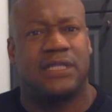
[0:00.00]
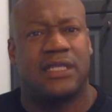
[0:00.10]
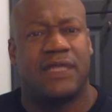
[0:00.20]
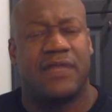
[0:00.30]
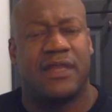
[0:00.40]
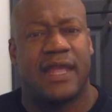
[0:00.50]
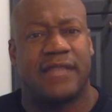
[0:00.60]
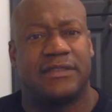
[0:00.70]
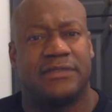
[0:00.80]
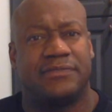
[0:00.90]
They left
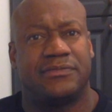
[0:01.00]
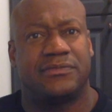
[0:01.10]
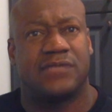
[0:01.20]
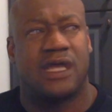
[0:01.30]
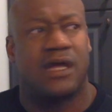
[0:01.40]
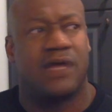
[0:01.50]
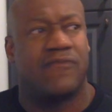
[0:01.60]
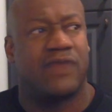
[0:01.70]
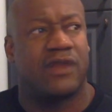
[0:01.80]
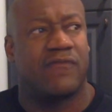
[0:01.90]
Atlanta
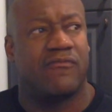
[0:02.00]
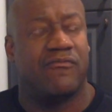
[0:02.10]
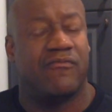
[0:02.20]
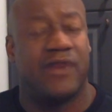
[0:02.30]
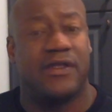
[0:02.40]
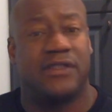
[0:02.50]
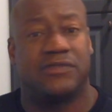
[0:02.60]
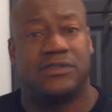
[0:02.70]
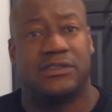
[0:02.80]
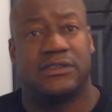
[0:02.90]
for various
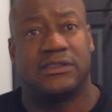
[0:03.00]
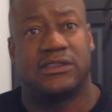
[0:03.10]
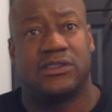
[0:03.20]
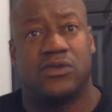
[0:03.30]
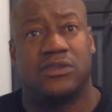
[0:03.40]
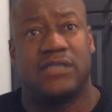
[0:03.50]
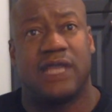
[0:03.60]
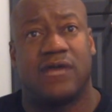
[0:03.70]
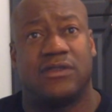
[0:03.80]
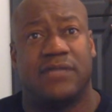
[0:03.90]
reasons. Sold his
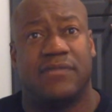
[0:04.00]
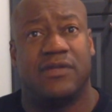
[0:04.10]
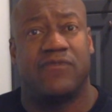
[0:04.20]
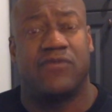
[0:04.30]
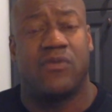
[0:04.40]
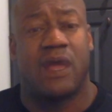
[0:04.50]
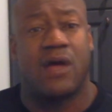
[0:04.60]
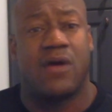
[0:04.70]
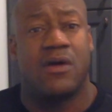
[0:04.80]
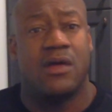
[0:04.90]
house. He had been here for a
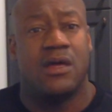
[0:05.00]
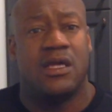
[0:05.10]
while.